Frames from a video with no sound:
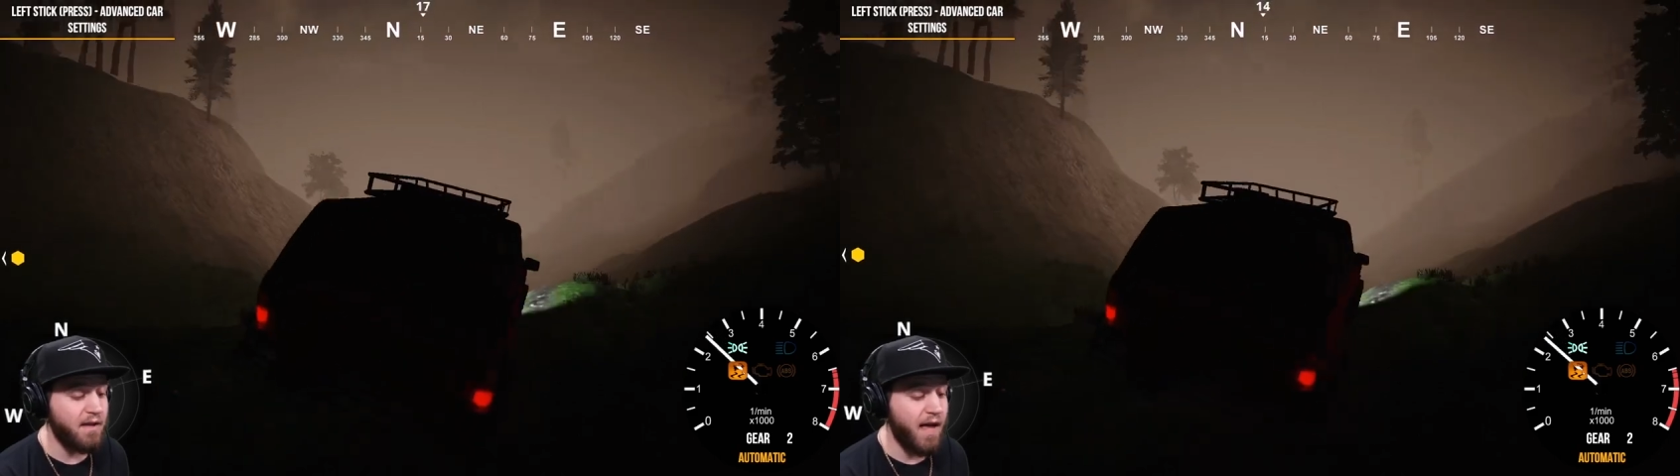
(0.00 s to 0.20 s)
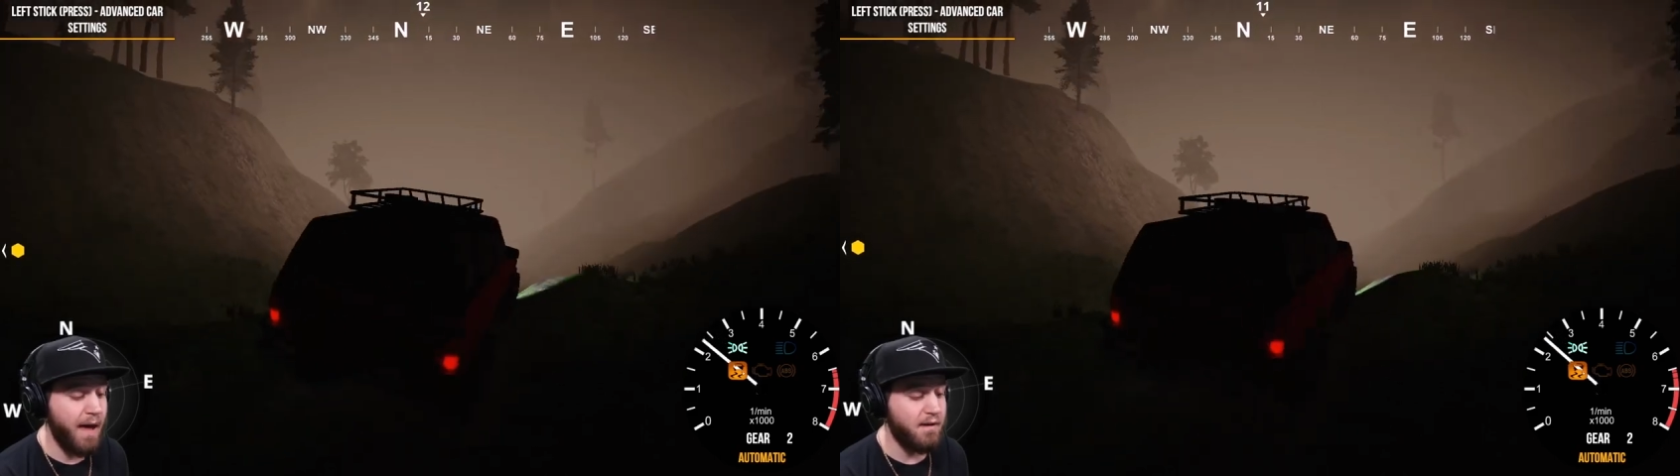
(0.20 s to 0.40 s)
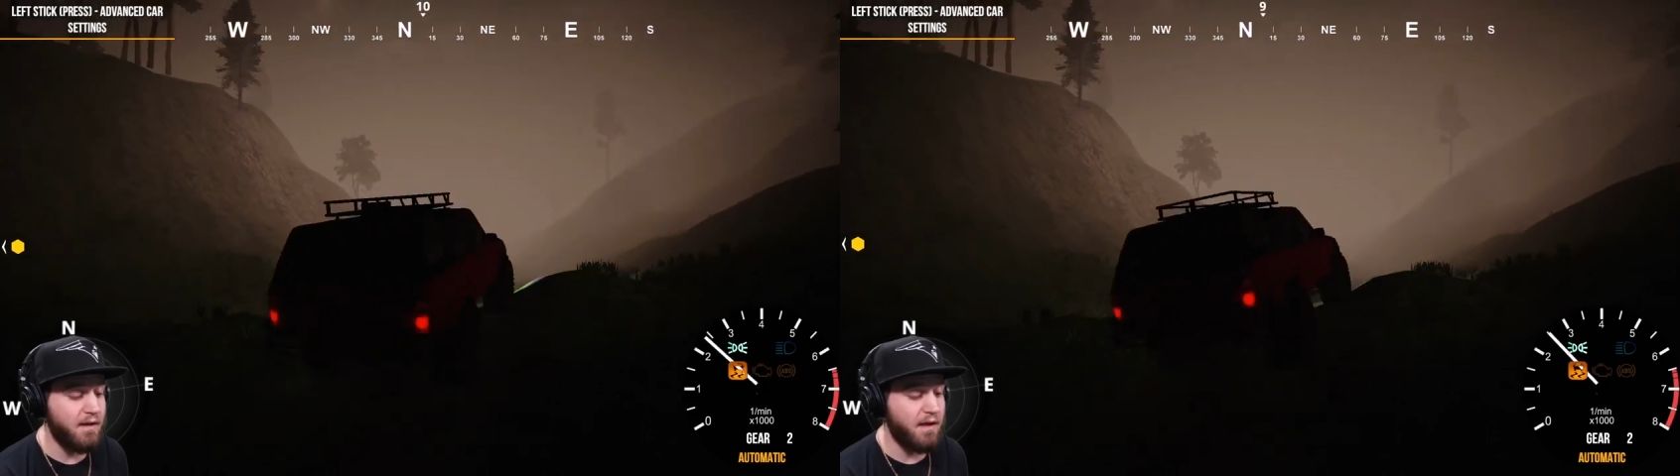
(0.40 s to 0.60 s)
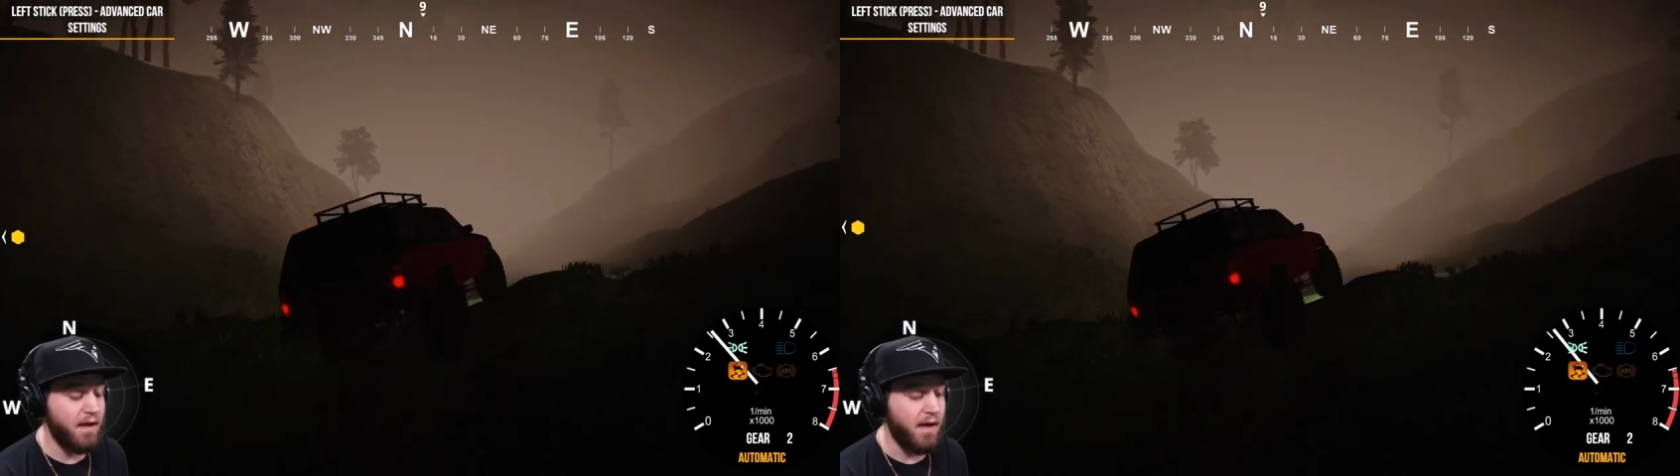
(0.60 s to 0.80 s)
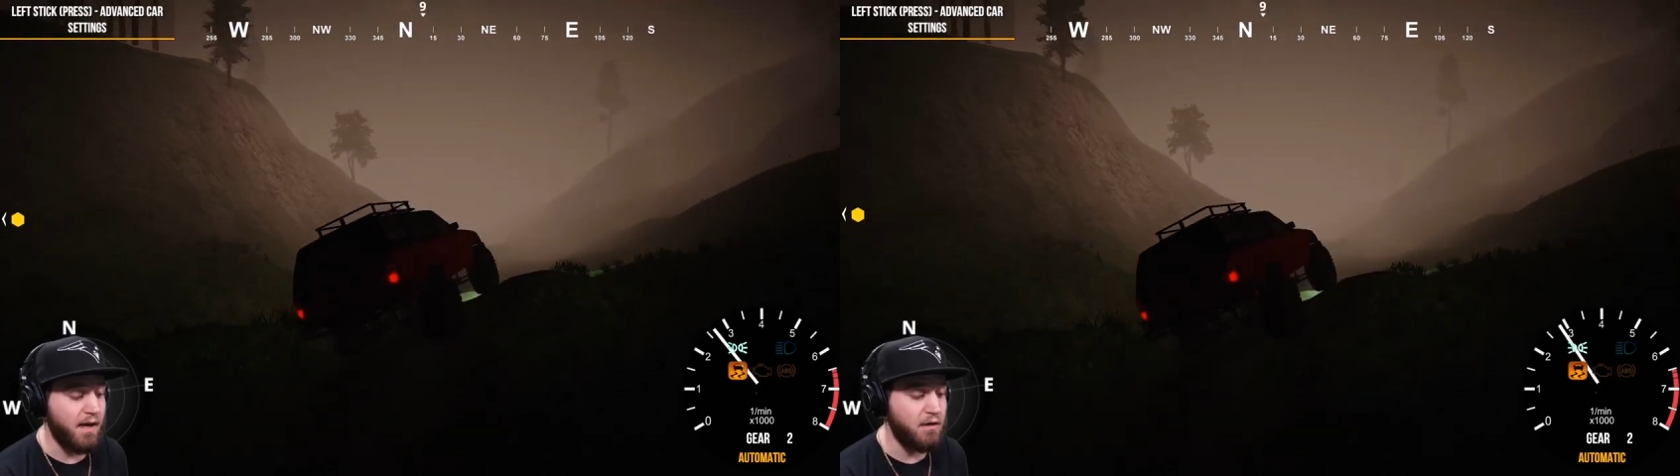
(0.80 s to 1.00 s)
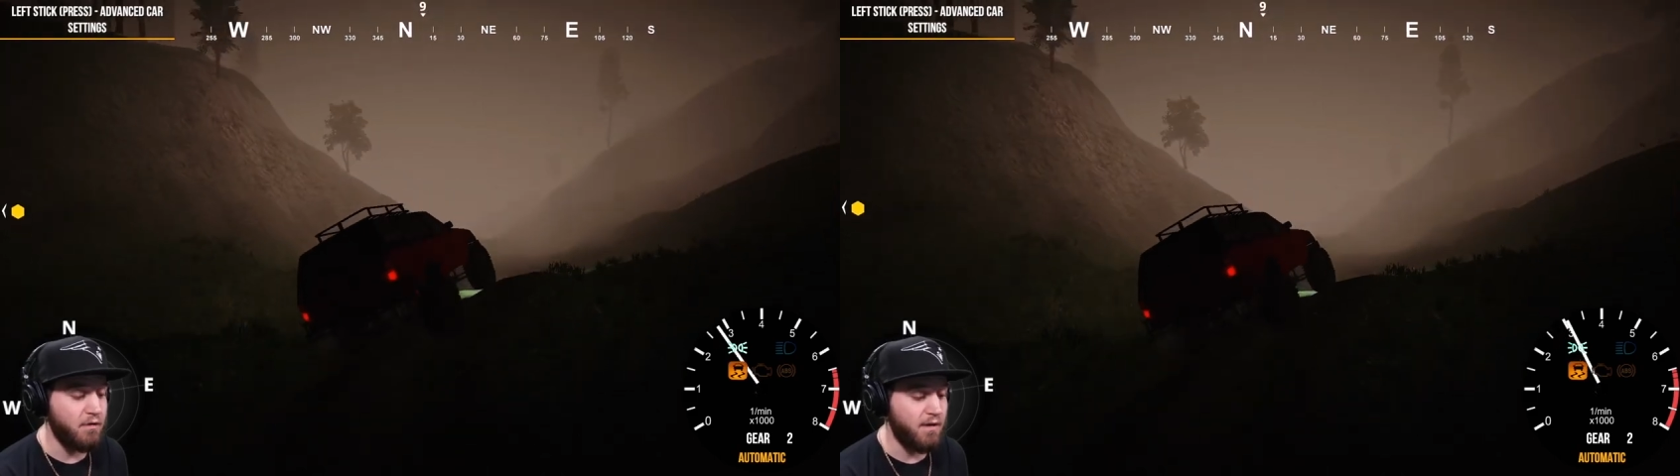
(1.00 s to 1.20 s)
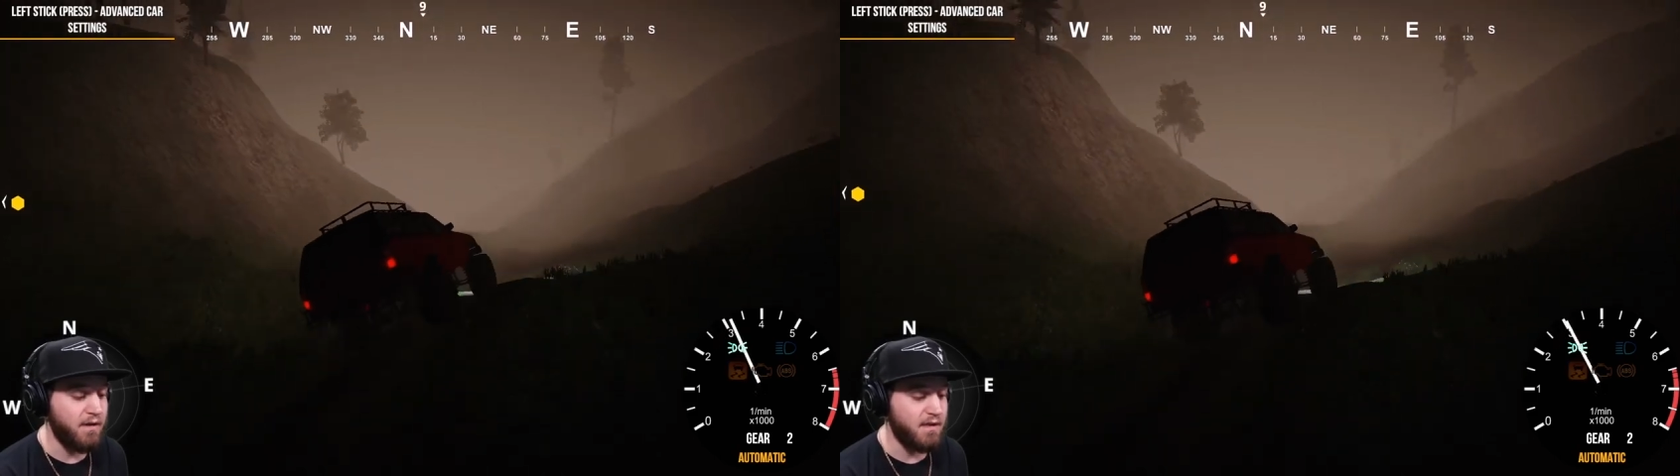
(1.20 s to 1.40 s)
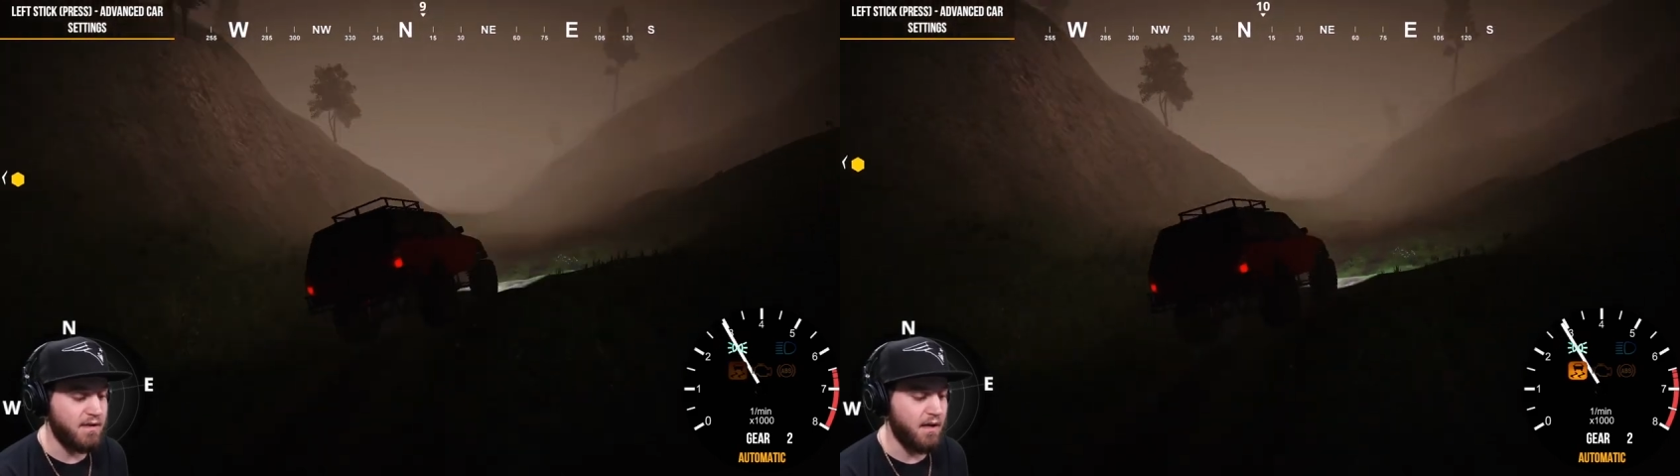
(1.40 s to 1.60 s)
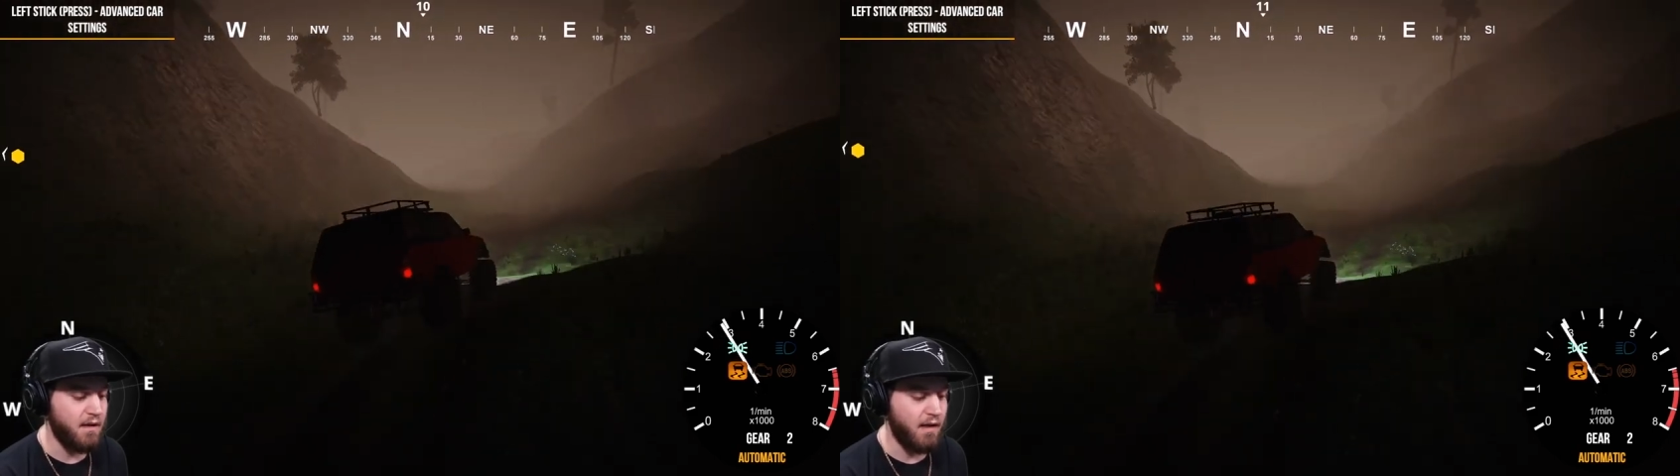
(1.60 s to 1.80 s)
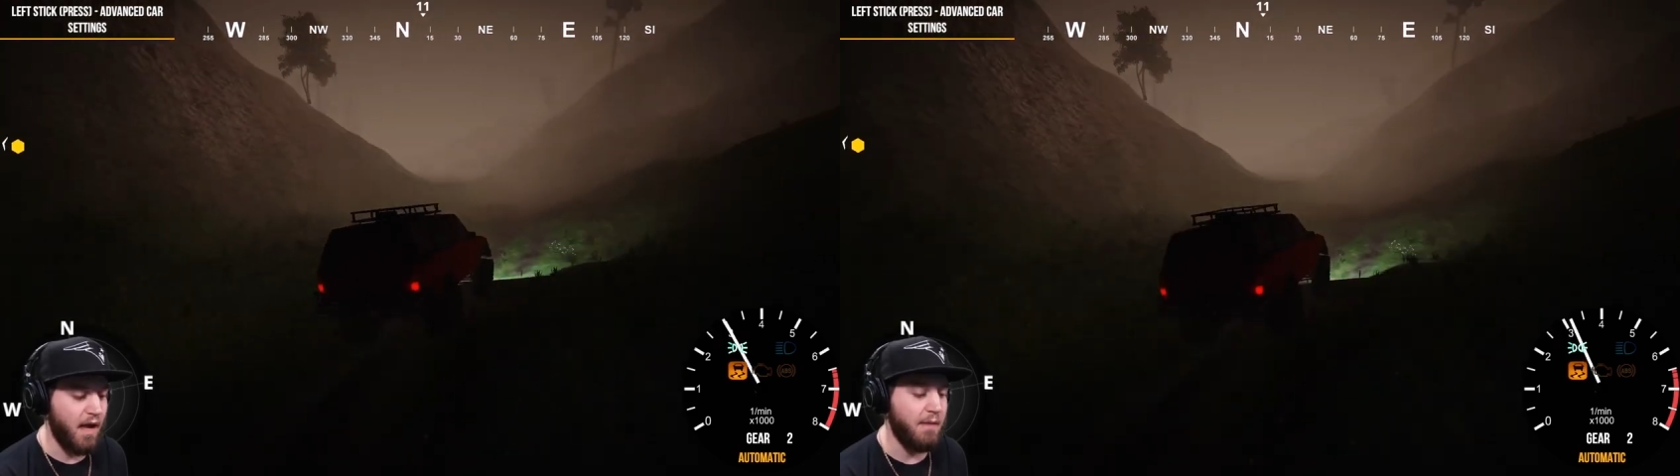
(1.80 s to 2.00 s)
really happy that they included this
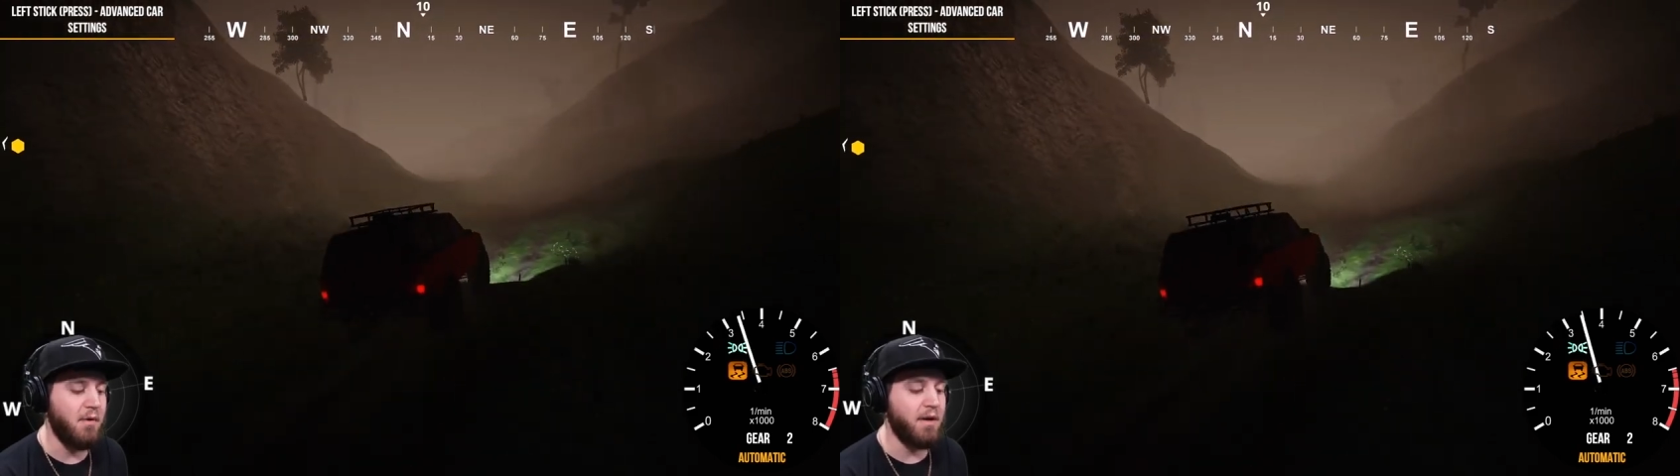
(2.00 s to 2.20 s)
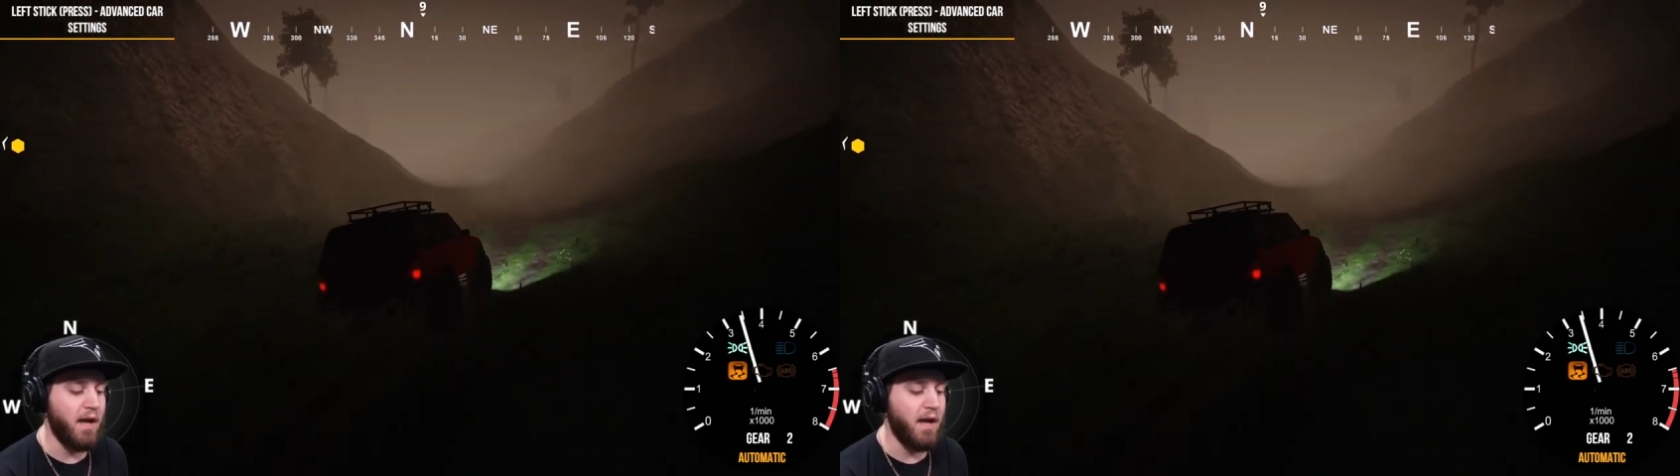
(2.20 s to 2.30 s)
in the game.